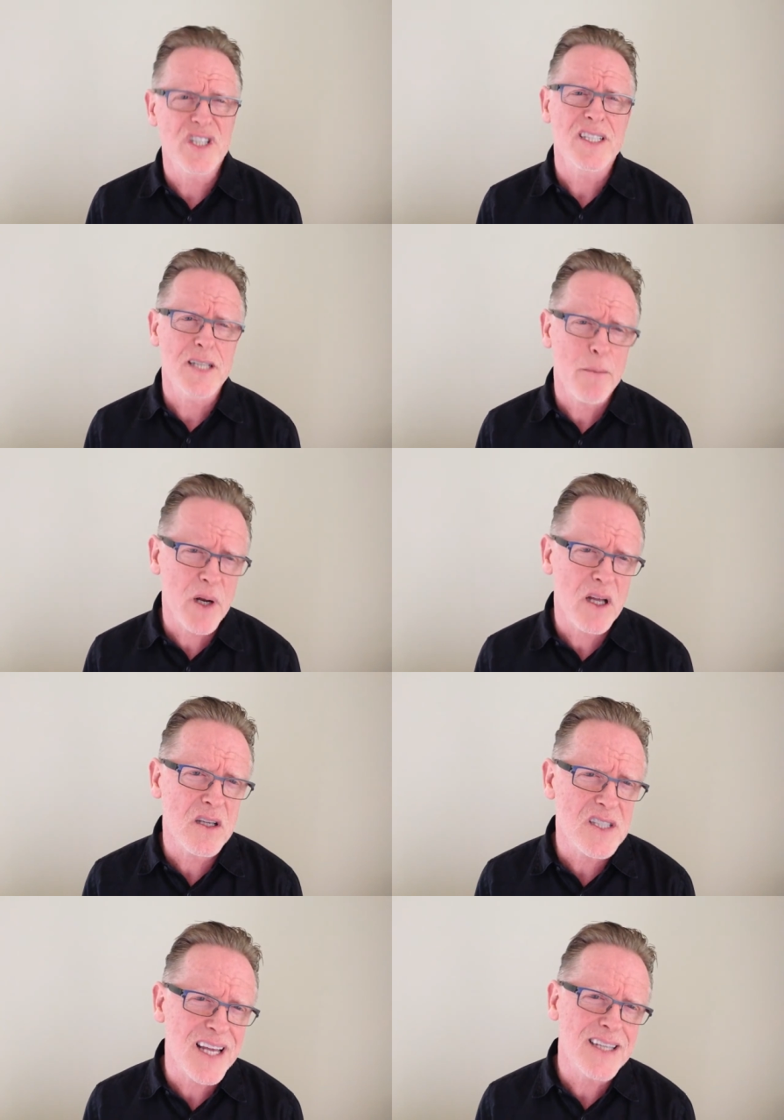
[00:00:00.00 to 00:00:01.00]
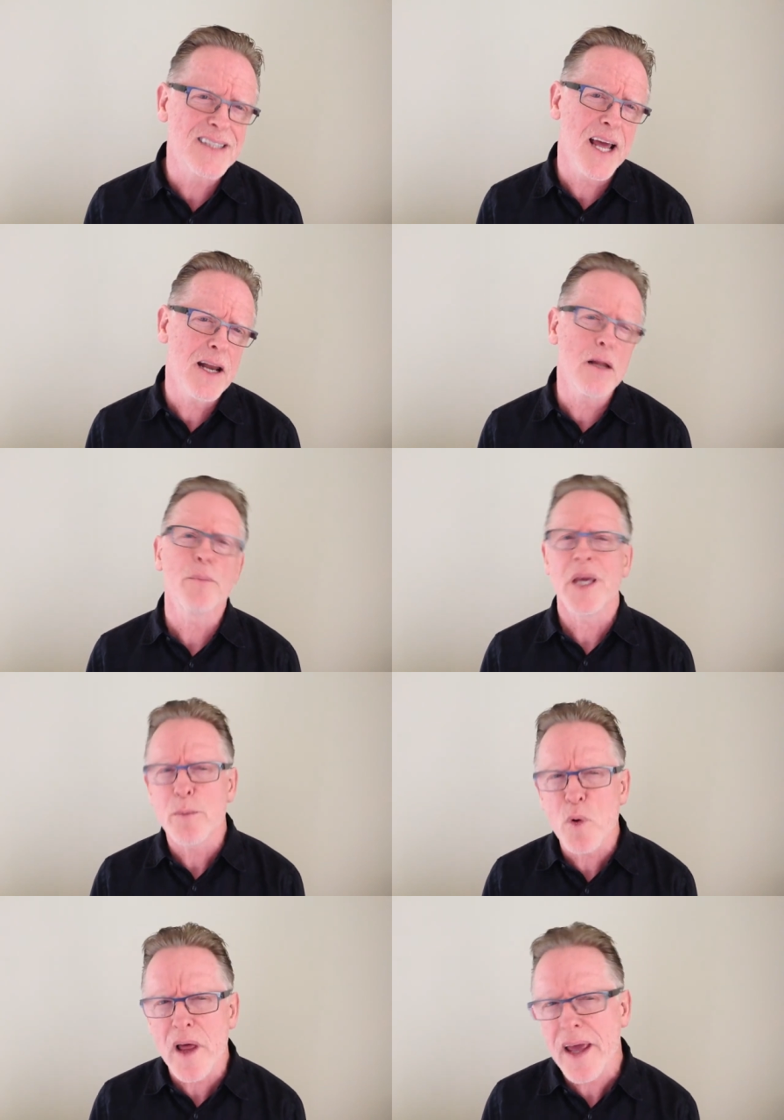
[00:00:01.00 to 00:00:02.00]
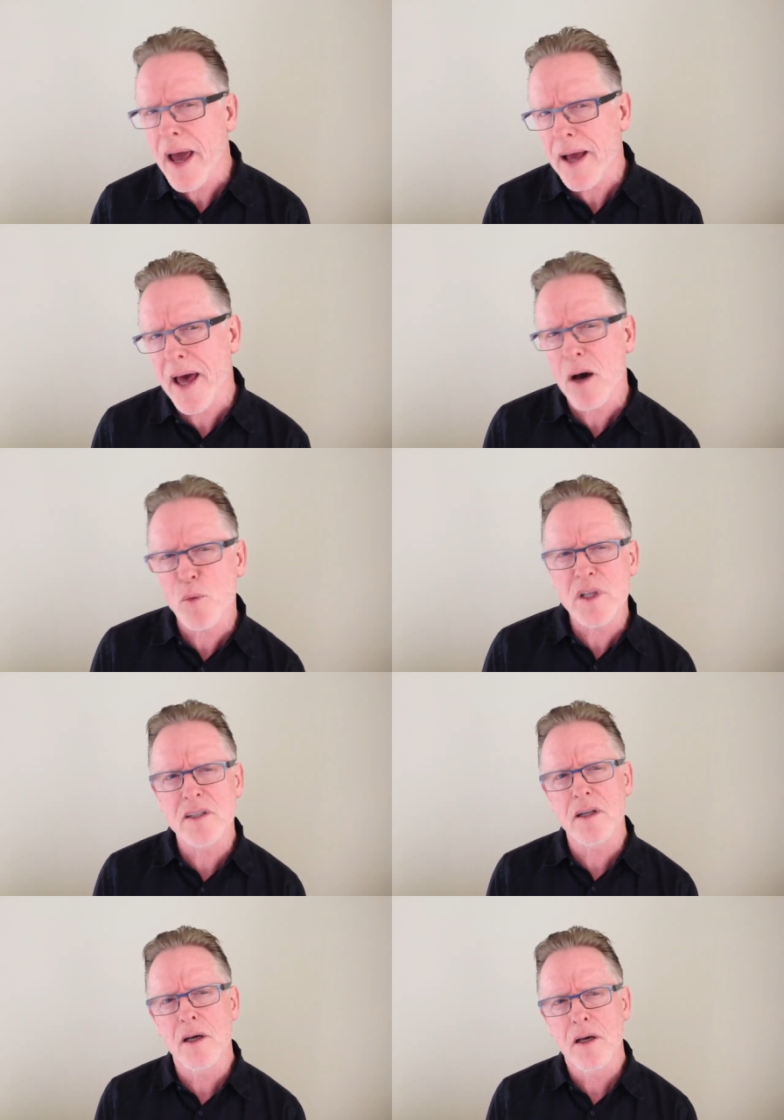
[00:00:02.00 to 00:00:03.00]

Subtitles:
the seminars they attend, the people they hang out with,